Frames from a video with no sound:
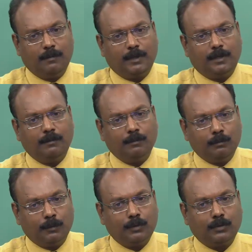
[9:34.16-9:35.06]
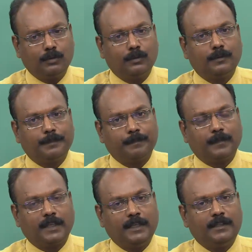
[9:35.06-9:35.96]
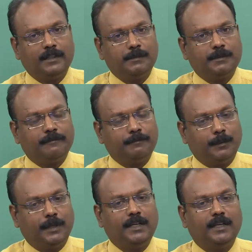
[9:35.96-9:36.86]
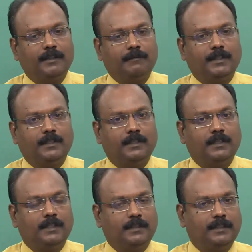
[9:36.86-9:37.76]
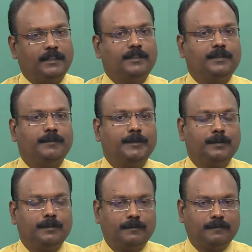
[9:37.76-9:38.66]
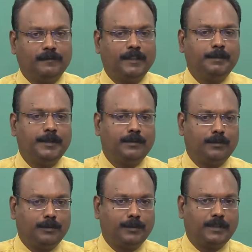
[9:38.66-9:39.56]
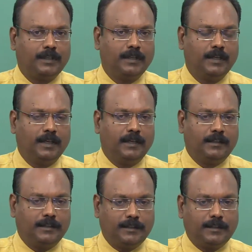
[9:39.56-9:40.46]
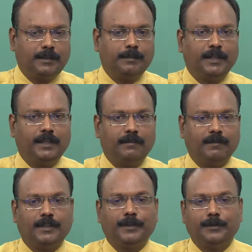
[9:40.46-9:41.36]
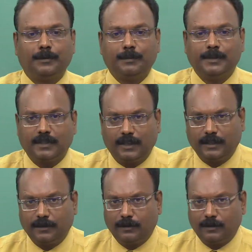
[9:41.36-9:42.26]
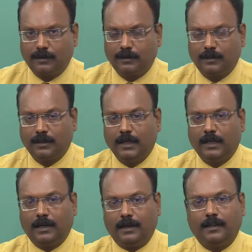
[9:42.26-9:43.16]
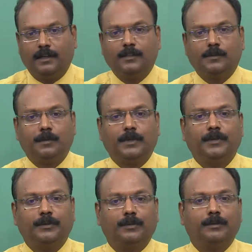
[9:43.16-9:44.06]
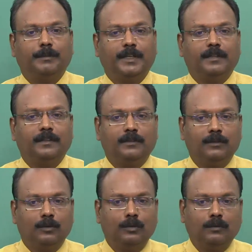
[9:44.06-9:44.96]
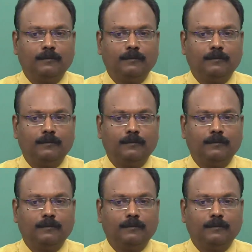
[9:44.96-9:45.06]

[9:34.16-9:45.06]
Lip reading: but more so in terms of body language, the interview will be crucial in determining whether you should be selected or not, and that is why you should make a good